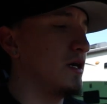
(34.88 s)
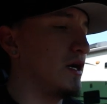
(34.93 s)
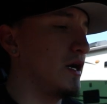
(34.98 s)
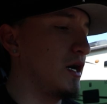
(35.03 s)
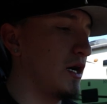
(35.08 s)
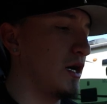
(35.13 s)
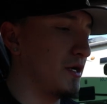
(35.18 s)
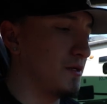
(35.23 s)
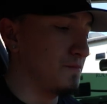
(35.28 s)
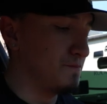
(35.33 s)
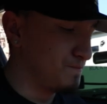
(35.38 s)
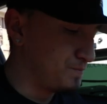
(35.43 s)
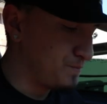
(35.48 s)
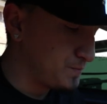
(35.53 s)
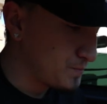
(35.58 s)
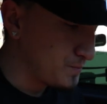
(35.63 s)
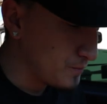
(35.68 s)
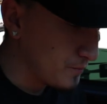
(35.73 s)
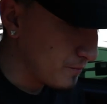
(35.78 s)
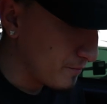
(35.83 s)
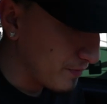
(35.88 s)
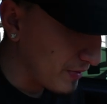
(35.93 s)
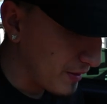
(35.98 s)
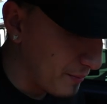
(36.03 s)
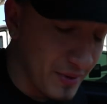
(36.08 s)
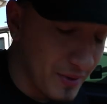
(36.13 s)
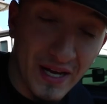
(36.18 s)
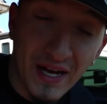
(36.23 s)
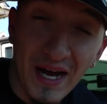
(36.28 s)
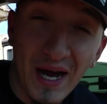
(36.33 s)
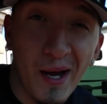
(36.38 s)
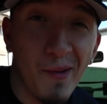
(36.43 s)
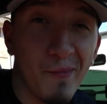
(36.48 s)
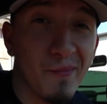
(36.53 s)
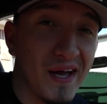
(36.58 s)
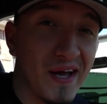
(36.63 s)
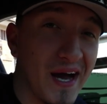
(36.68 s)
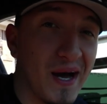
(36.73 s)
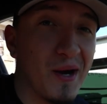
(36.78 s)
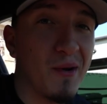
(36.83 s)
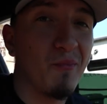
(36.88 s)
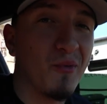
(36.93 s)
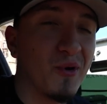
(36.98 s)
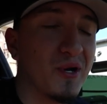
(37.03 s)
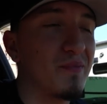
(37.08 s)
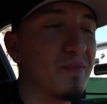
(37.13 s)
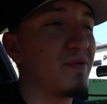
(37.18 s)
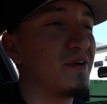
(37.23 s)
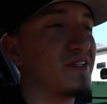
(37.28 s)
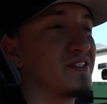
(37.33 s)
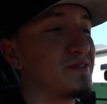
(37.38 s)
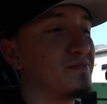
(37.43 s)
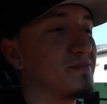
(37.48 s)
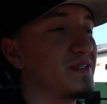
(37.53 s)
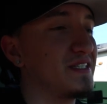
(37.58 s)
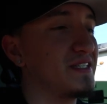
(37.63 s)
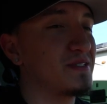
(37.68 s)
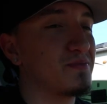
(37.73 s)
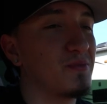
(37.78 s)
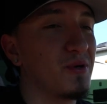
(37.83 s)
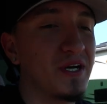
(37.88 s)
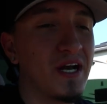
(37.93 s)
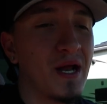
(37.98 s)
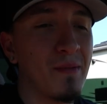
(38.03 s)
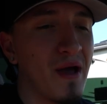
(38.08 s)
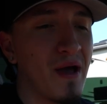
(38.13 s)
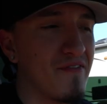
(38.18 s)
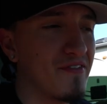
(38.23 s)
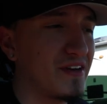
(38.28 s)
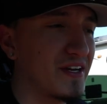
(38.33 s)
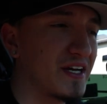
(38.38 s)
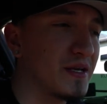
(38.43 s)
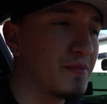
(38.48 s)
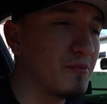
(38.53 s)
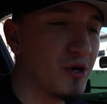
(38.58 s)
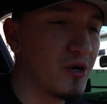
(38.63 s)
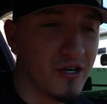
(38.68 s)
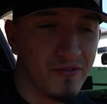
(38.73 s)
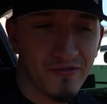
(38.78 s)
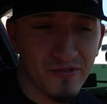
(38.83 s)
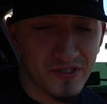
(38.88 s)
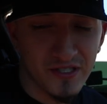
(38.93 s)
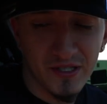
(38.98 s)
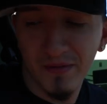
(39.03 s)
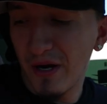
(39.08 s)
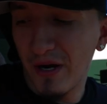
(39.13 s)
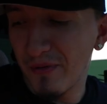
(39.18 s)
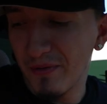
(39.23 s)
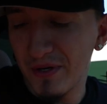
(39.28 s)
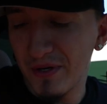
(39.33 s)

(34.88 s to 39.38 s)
Um, but I'm not a morning person. But this morning, I'm having a good morning for some odd